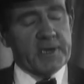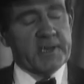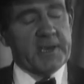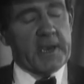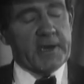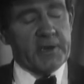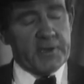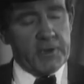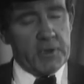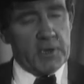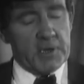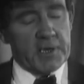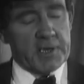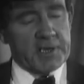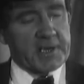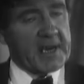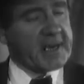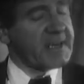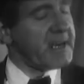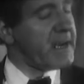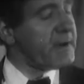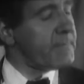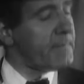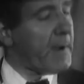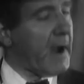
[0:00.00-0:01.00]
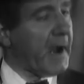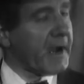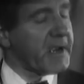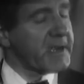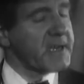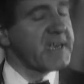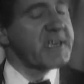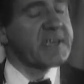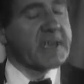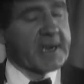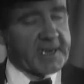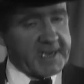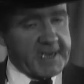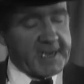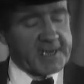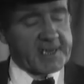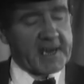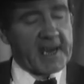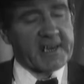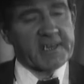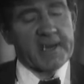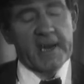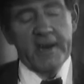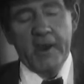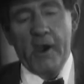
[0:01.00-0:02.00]
He said, "Yours." I said, "Mine." He said,
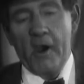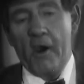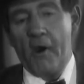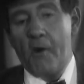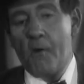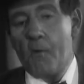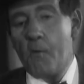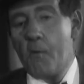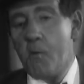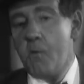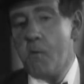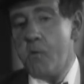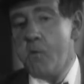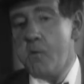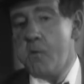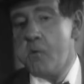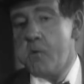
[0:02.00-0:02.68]
"Yes." I said, "Oh."